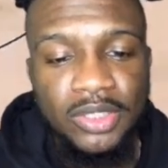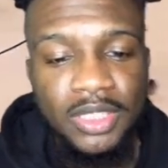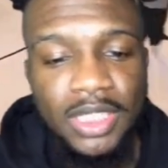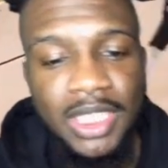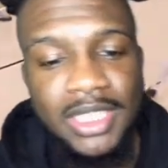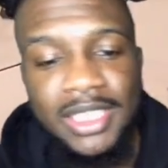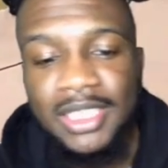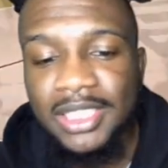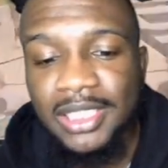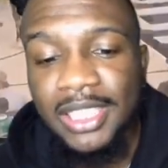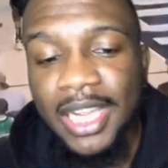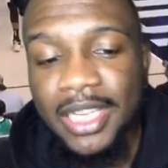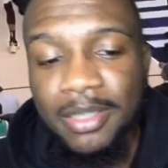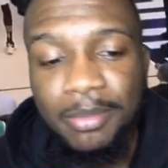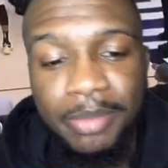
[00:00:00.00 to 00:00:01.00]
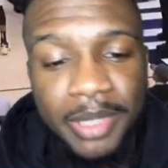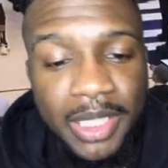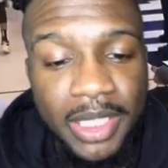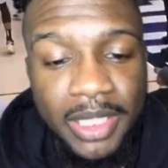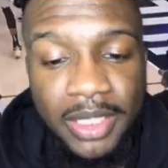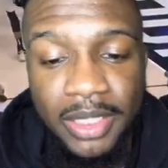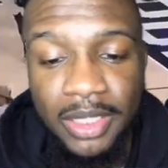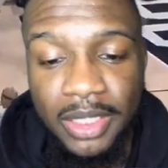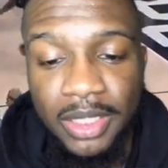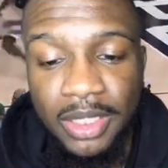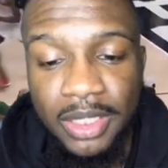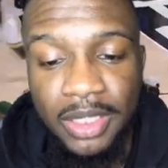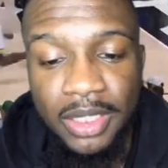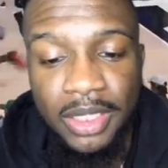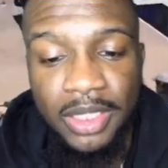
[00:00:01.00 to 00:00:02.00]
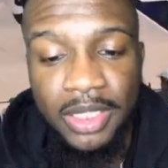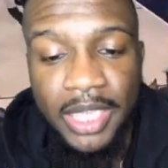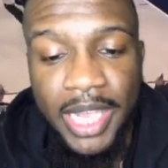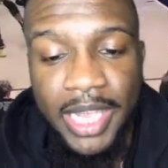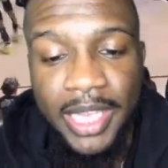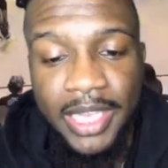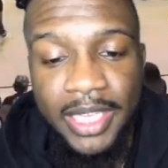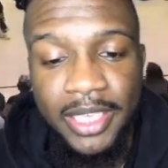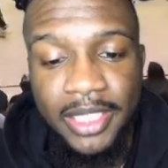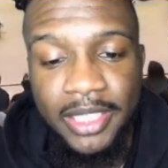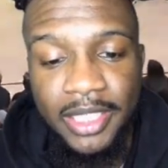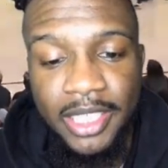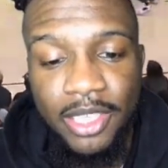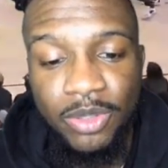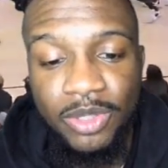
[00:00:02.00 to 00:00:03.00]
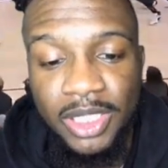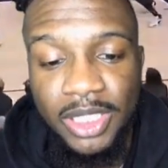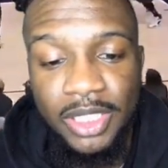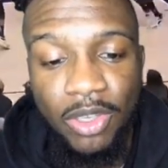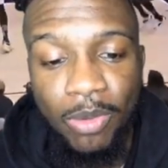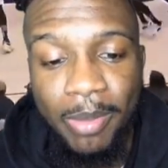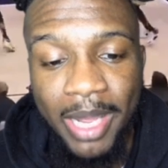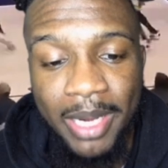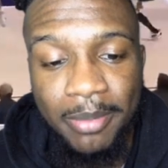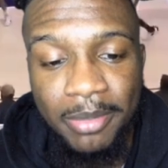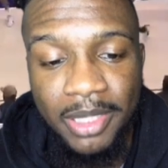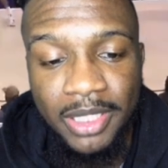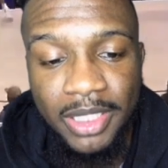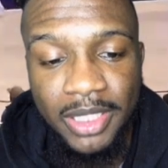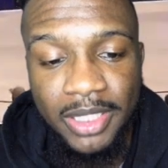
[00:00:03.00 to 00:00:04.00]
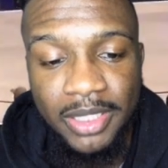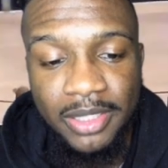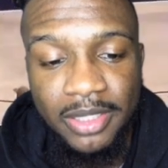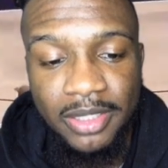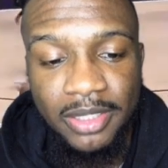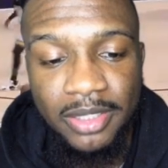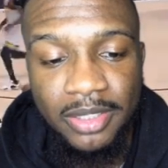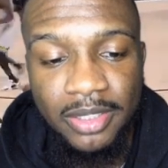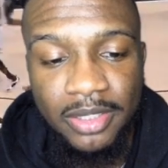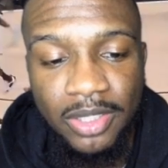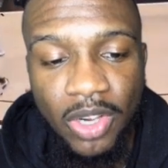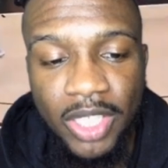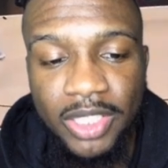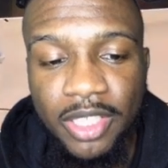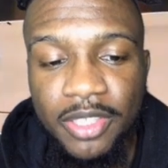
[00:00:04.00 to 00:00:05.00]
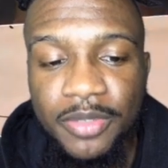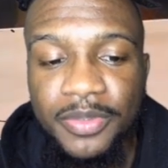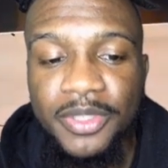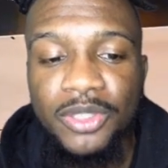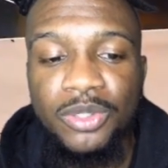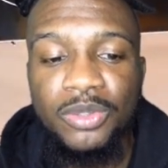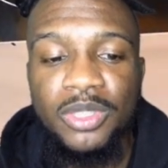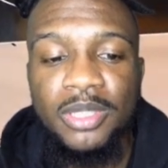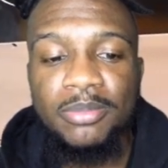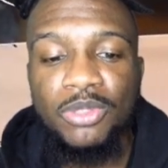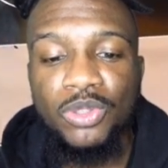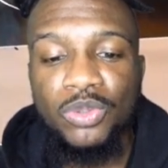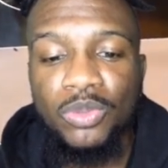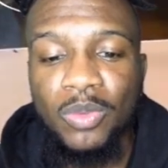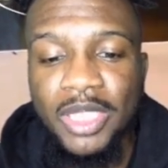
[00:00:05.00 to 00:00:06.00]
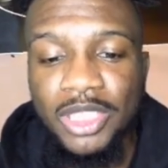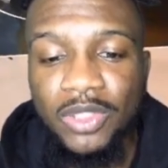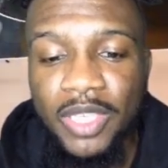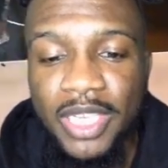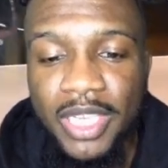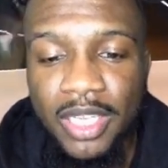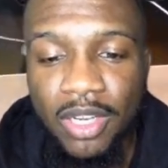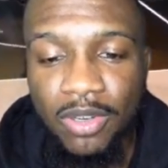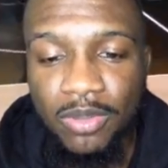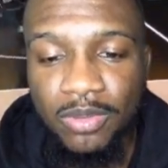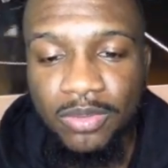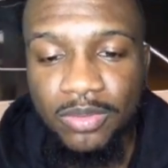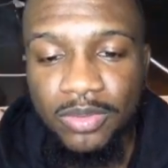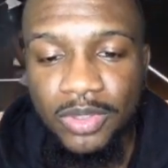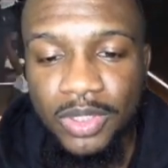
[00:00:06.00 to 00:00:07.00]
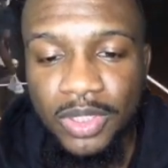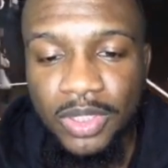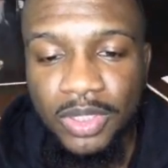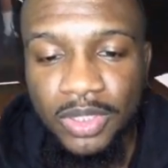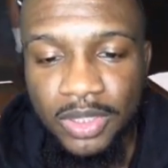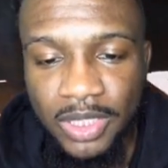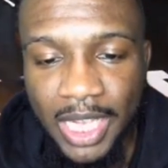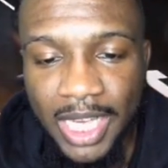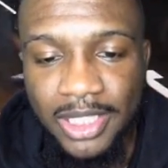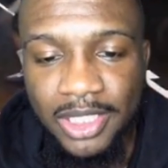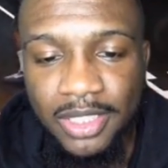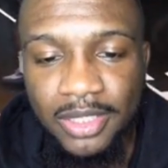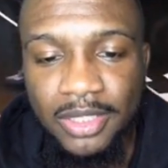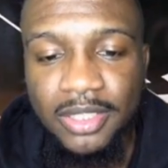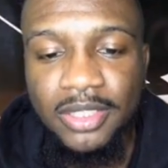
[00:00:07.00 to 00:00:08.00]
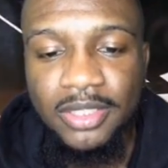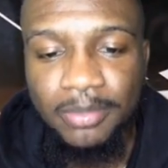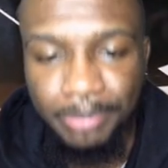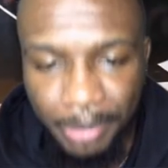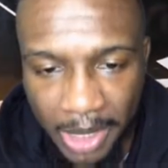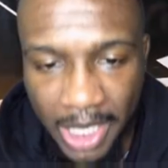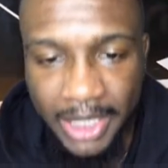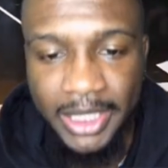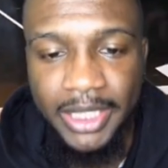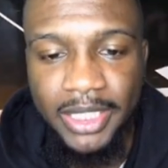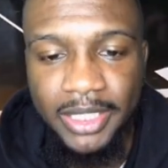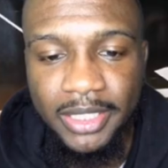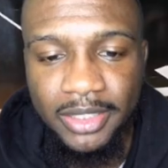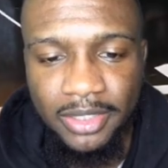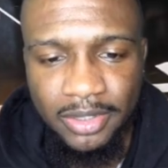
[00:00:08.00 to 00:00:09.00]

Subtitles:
Because he just like competing. And he don't see nobody, bro. Look at this. Oh, I thought he was going to do something to him. Watch your head. Oh, gotcha. Bucket.